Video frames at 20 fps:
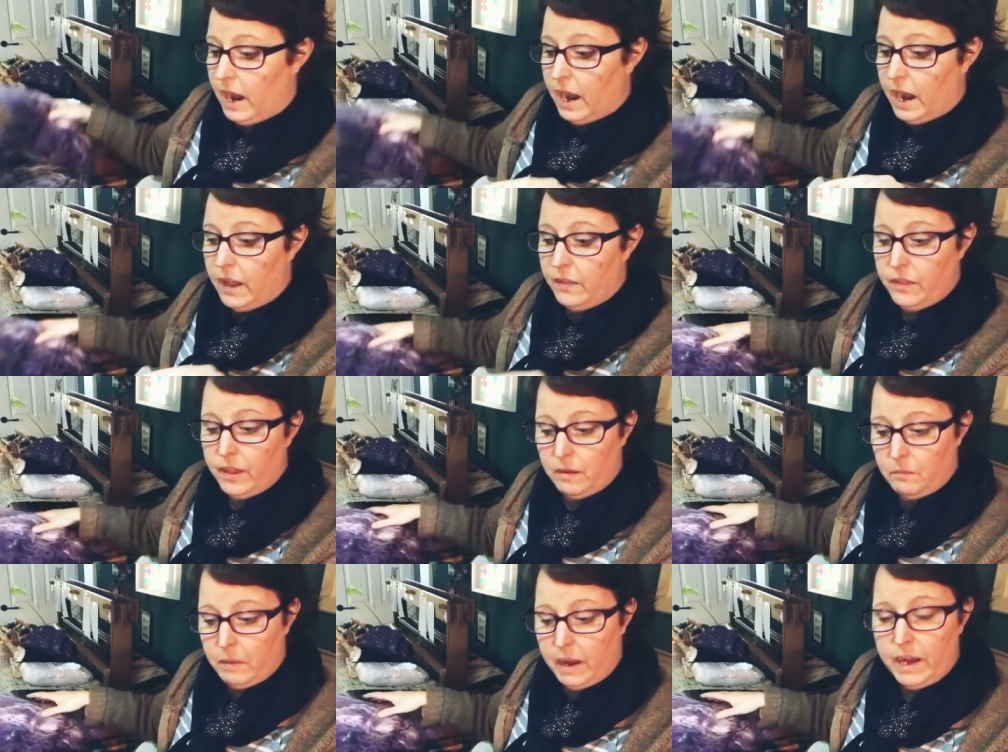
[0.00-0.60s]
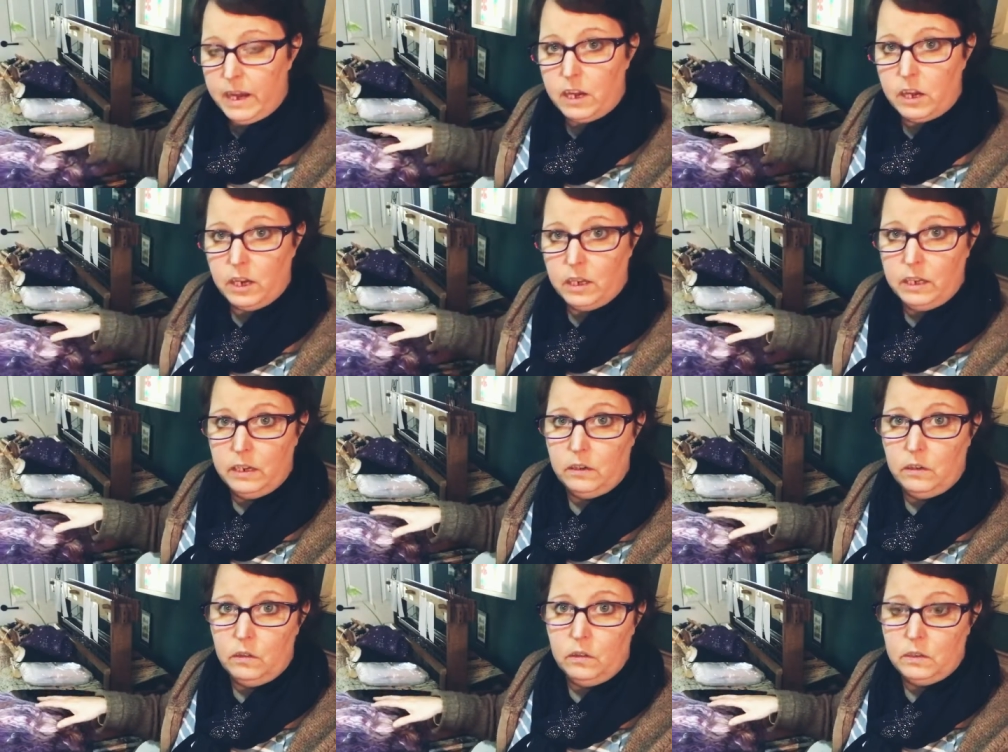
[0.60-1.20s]
and then make your
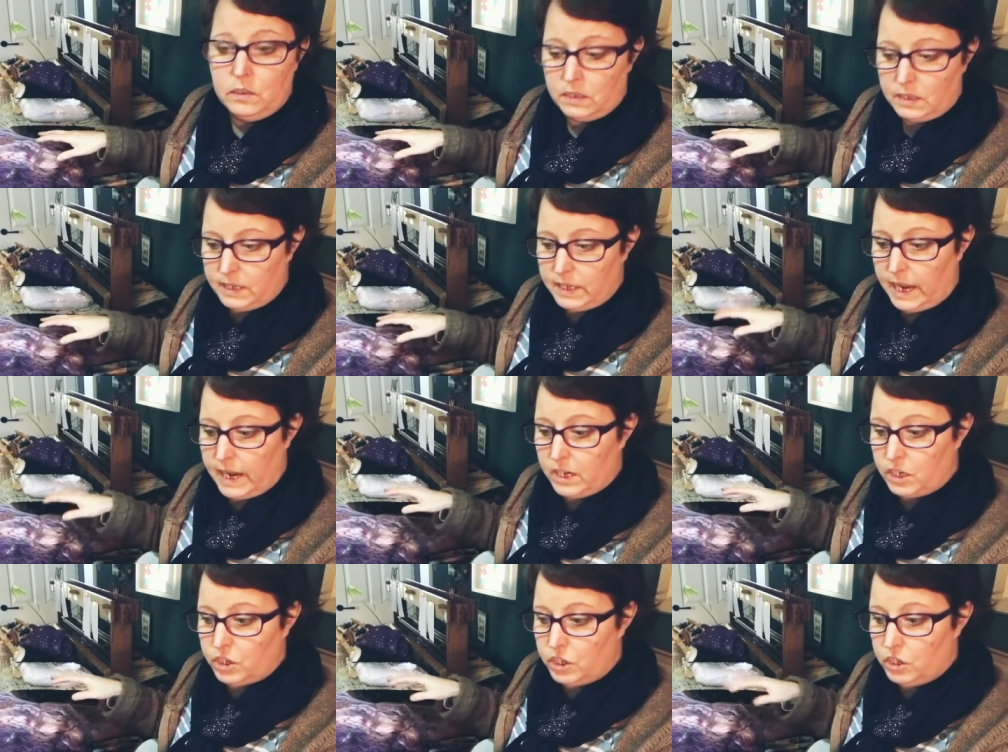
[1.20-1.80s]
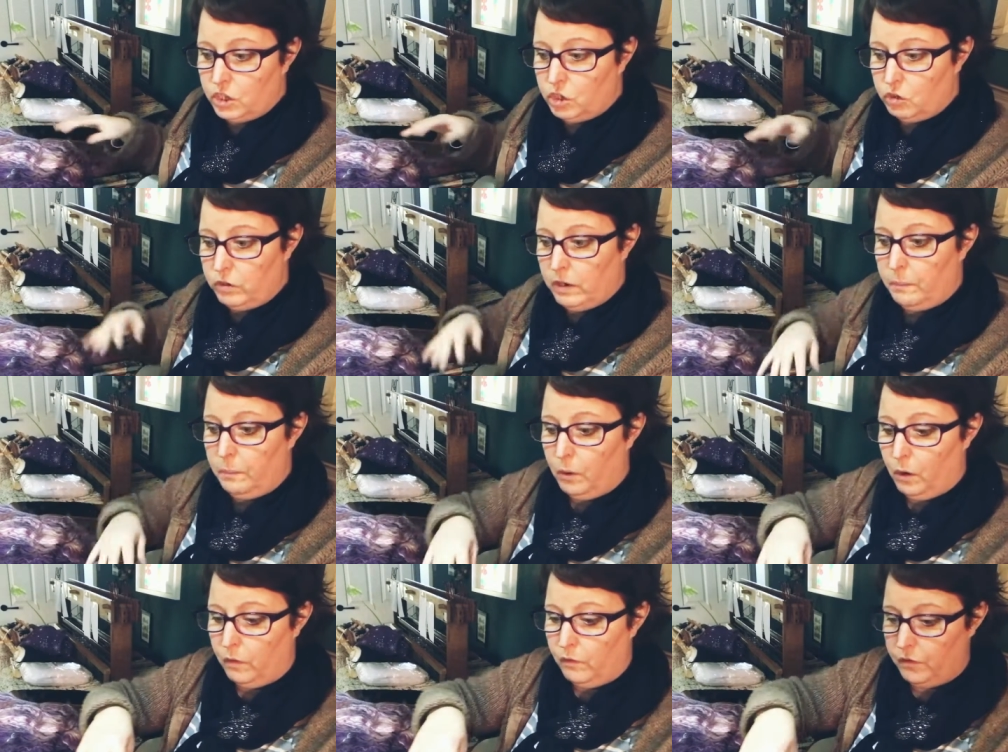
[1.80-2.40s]
little section
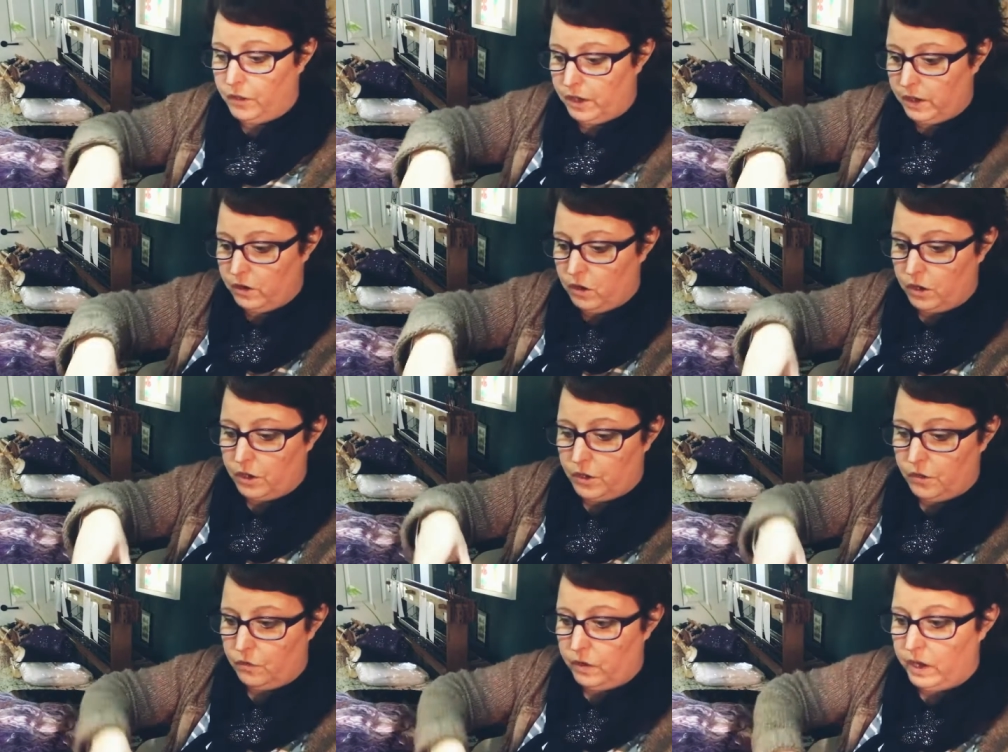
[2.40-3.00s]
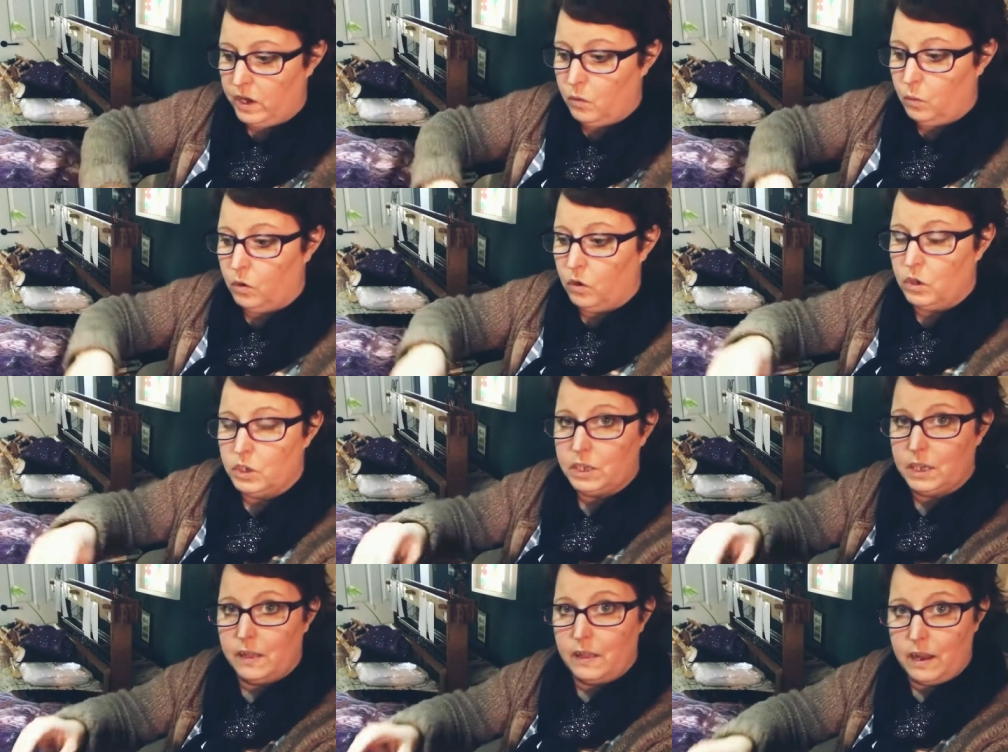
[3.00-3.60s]
strip off that you got your three
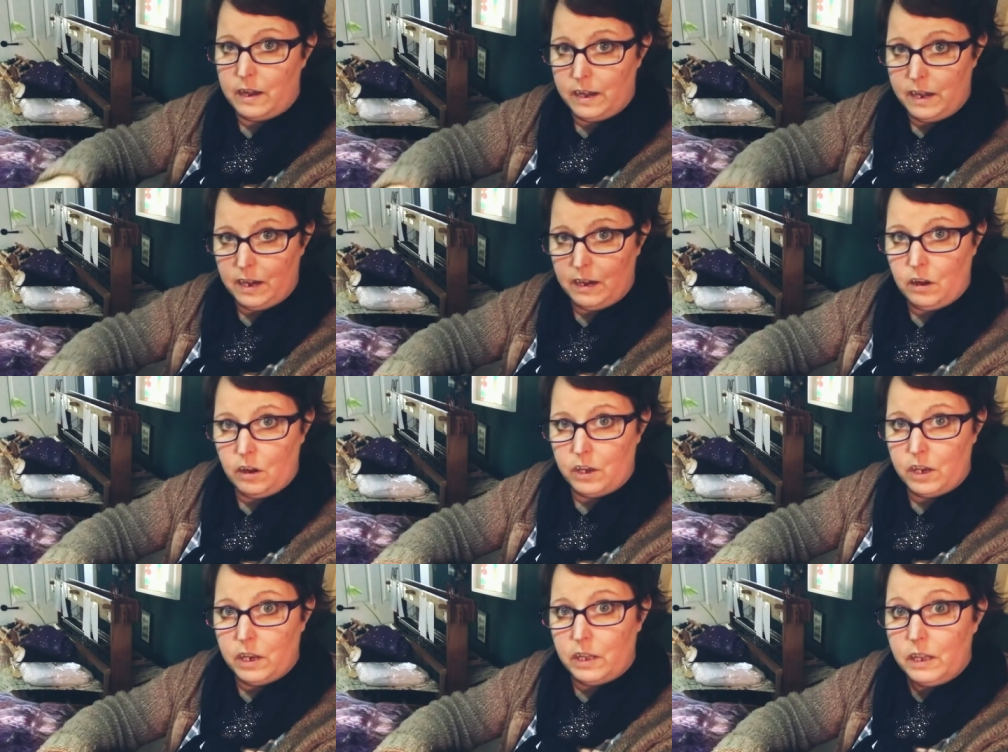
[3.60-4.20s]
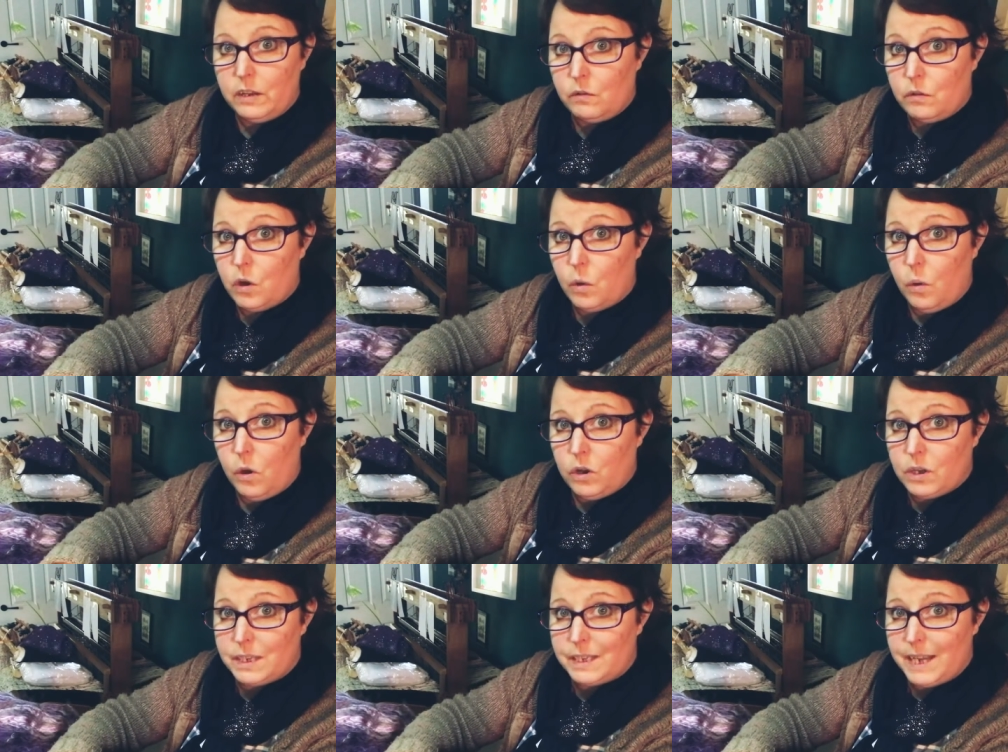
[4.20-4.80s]
quarters and then you got your little
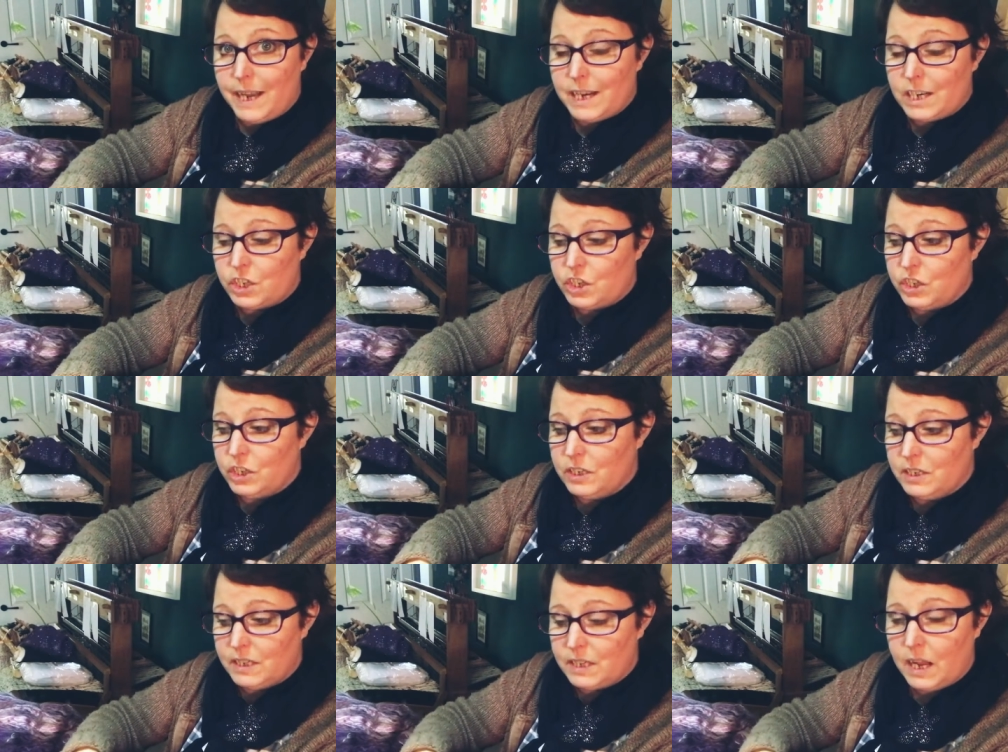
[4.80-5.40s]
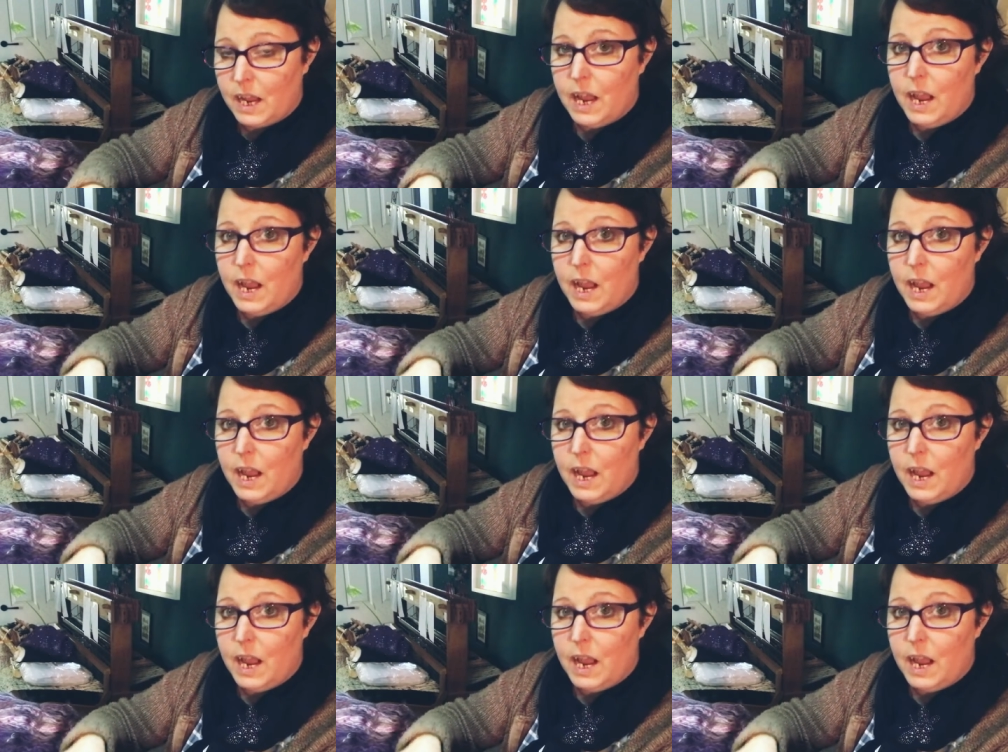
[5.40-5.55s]
quarter sections